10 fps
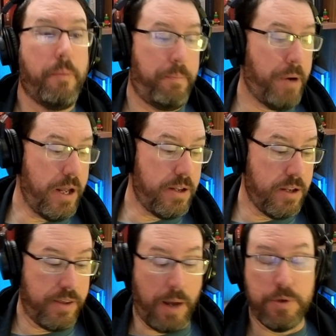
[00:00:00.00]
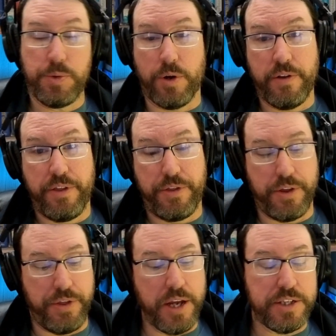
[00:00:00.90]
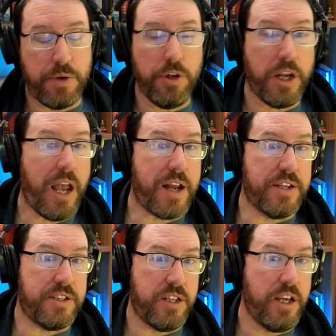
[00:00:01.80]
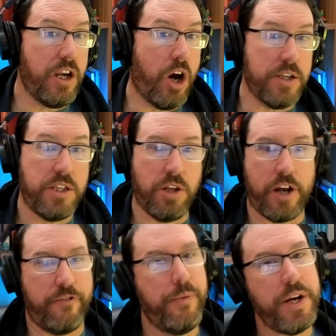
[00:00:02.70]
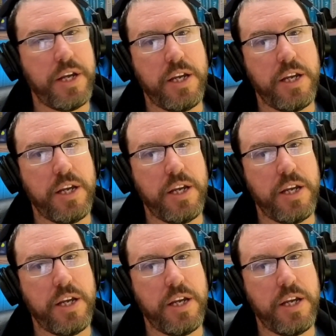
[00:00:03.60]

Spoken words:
But that was one of the things they're looking at is it costs a lot of money,